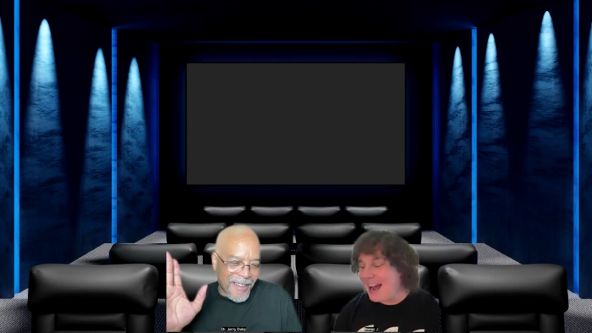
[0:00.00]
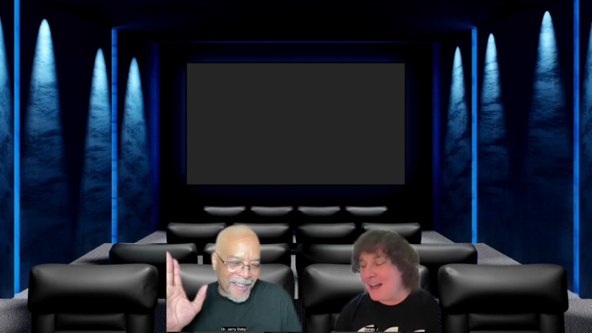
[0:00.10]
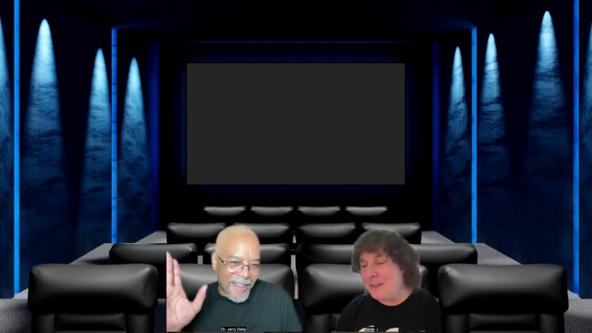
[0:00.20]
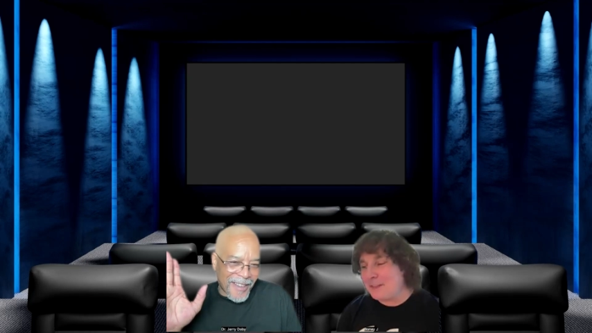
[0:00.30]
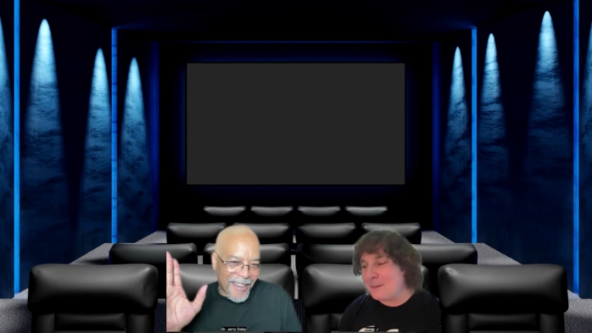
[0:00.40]

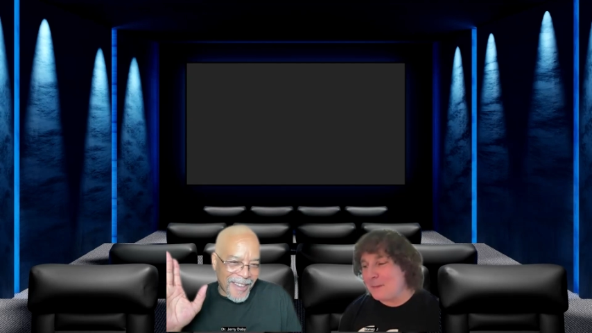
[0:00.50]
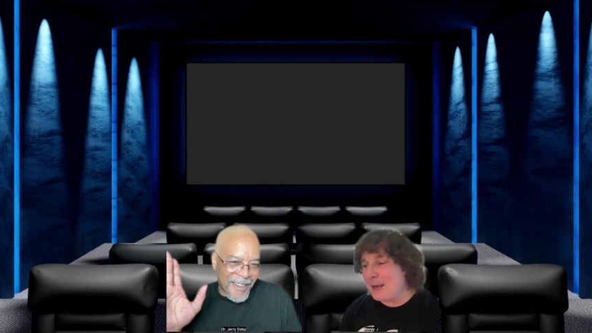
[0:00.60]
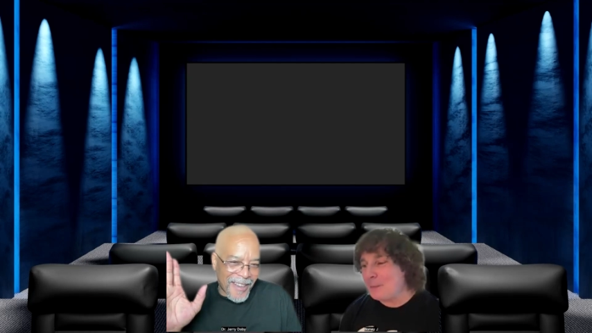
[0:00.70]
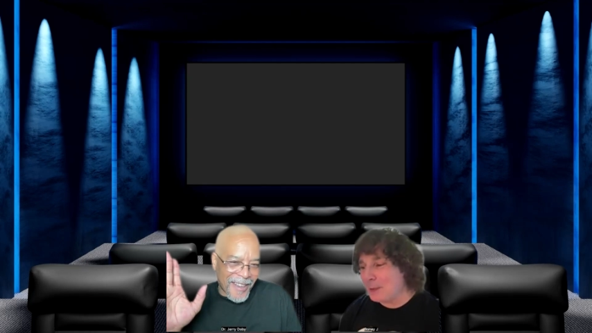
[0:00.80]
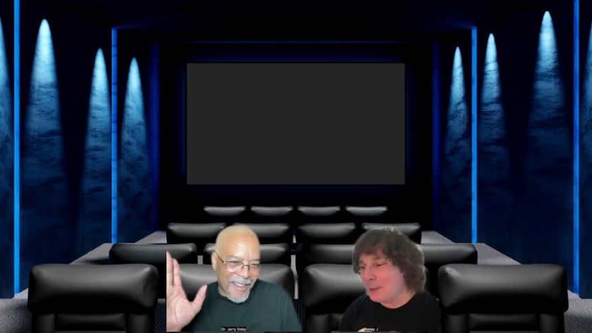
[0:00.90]
Speaker 1: I think there
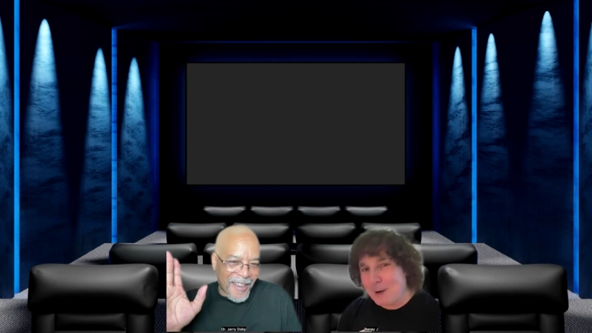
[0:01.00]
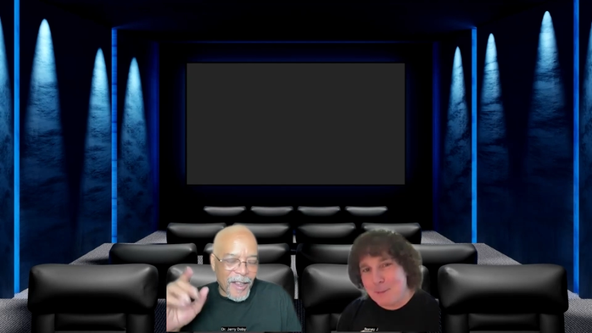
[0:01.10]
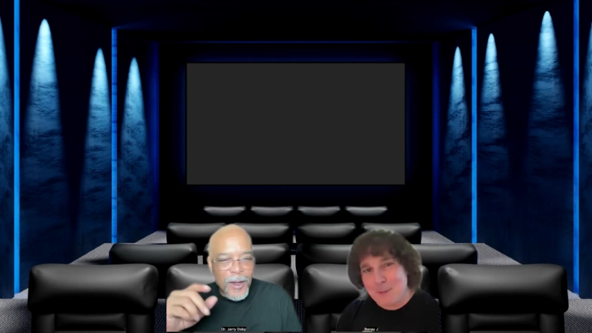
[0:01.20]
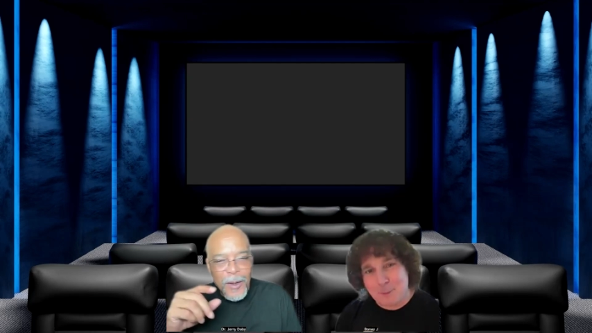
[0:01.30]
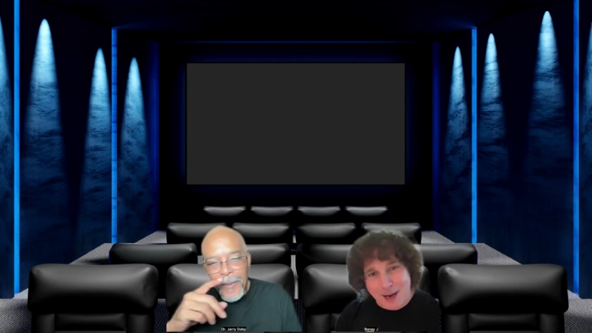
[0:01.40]
might have been a
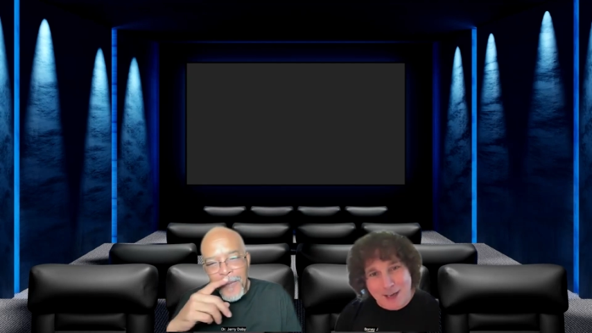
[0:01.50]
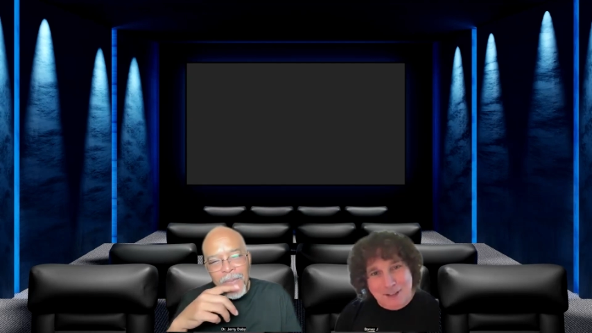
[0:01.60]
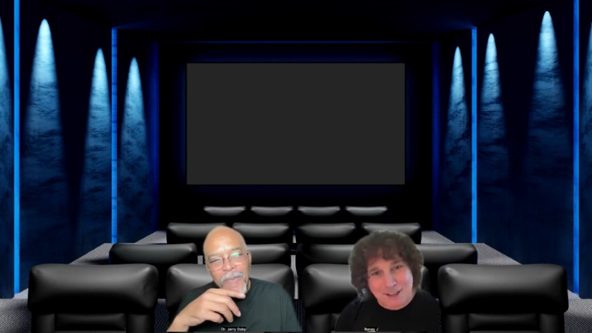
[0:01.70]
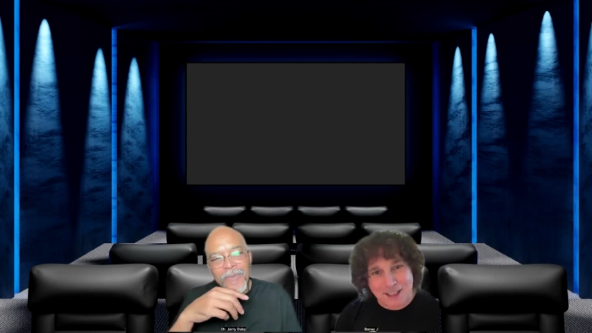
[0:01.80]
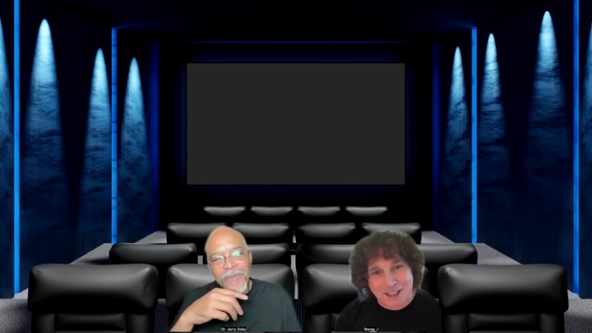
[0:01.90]
moment where
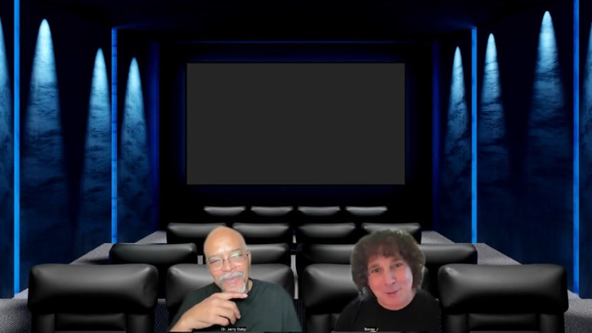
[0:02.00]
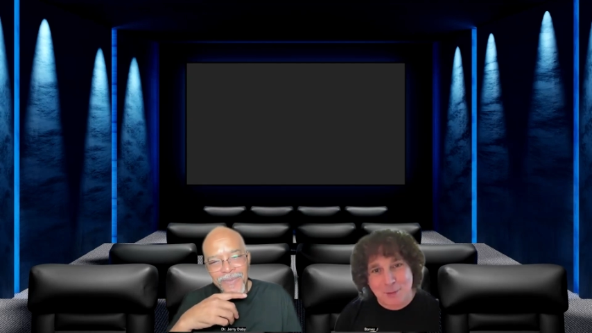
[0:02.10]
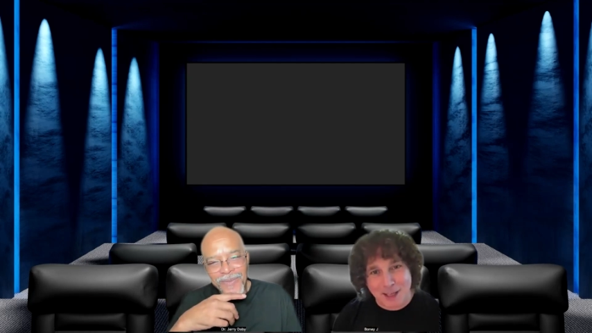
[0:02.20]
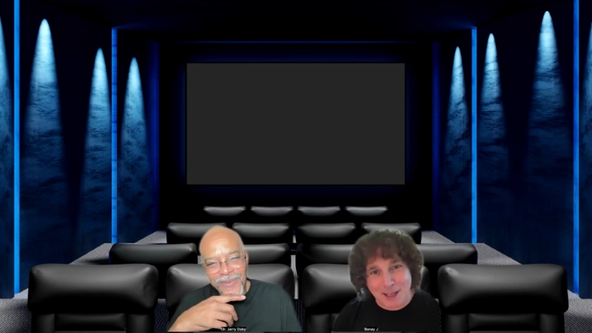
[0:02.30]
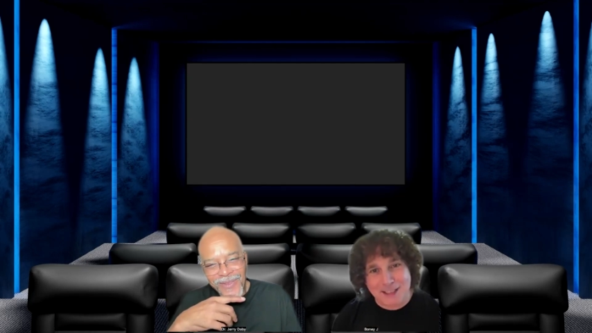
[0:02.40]
actually I
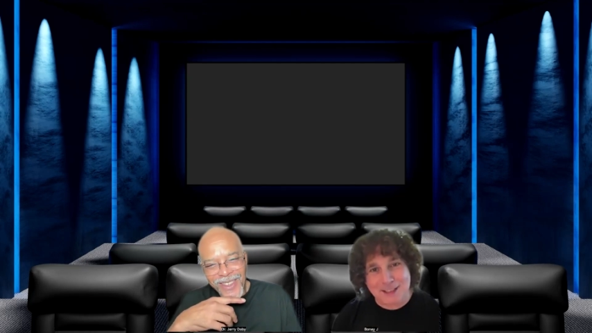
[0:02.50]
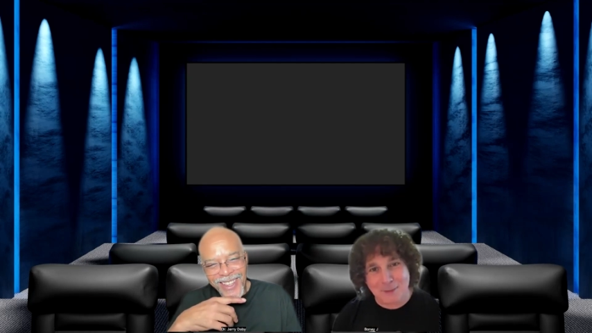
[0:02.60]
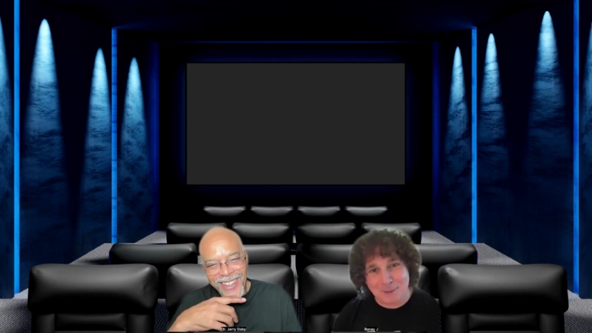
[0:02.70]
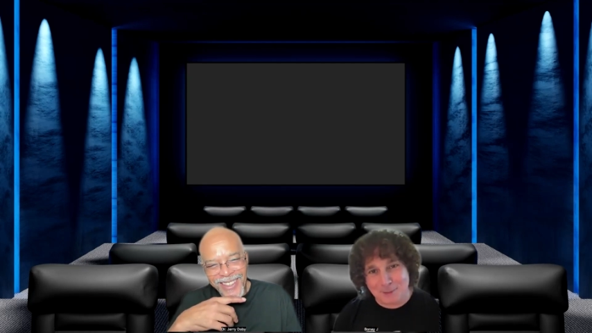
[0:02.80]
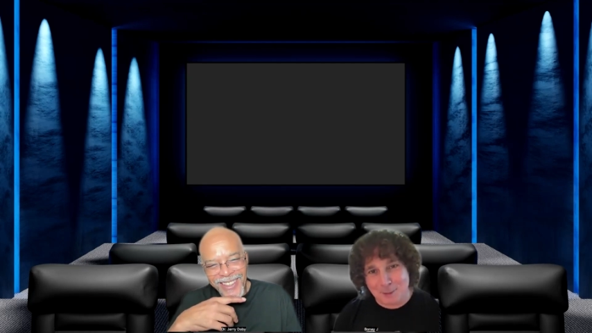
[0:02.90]
was playing
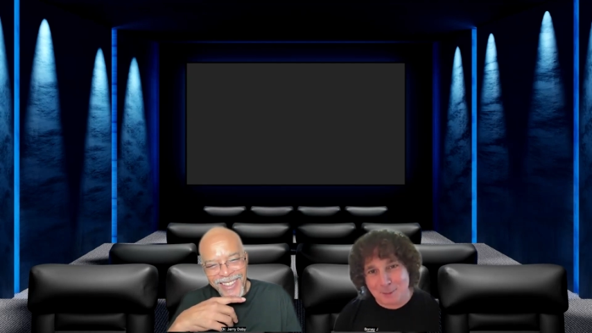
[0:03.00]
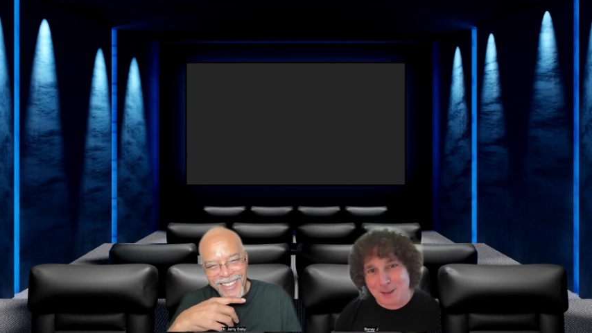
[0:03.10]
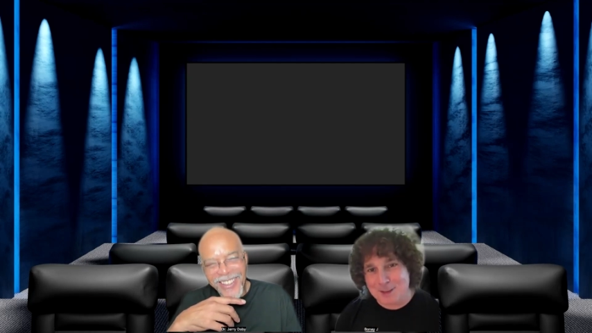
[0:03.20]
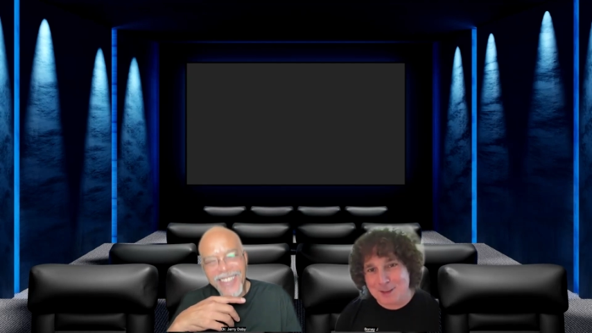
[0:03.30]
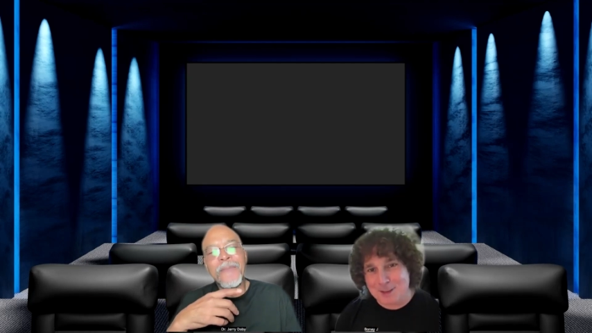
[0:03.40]
something for
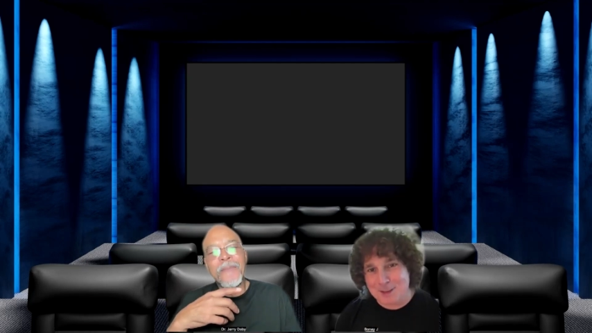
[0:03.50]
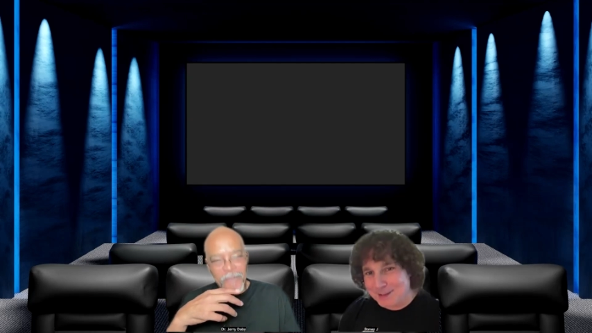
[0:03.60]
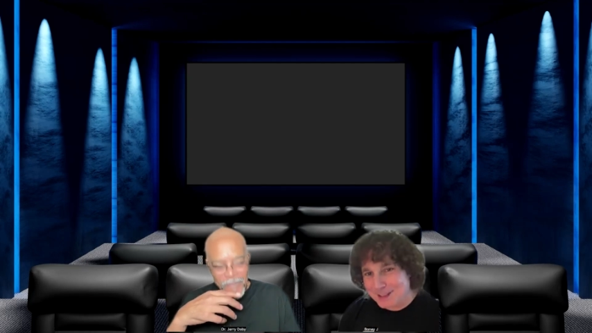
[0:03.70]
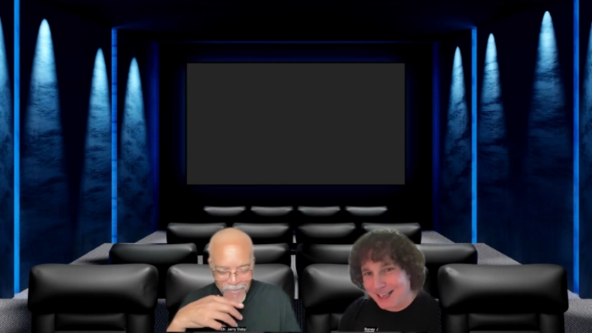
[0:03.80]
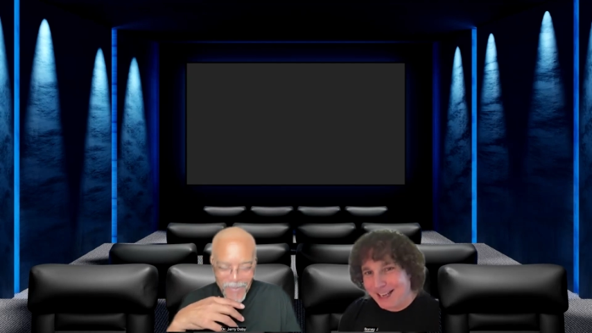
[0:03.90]
my spouse and